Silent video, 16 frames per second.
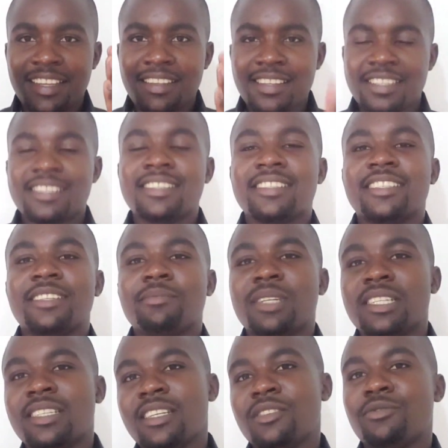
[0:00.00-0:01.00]
This is the
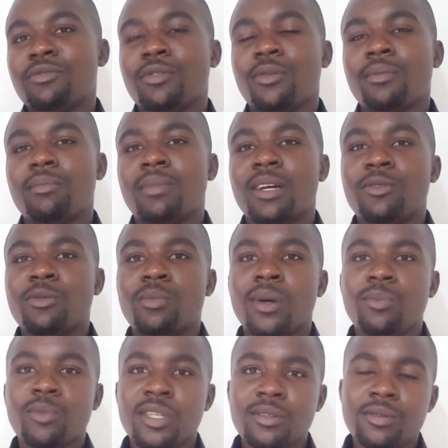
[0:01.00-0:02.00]
message from
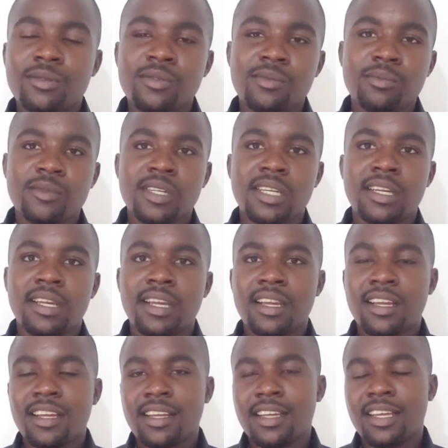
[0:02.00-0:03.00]
Madiba Mwirudumbwe,
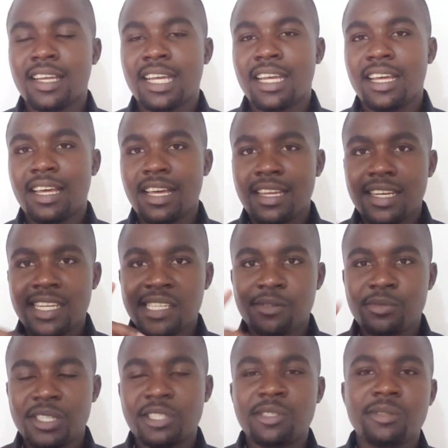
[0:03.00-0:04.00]
and I
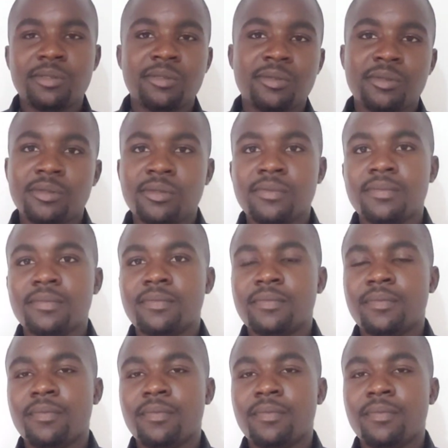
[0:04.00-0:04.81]
wish you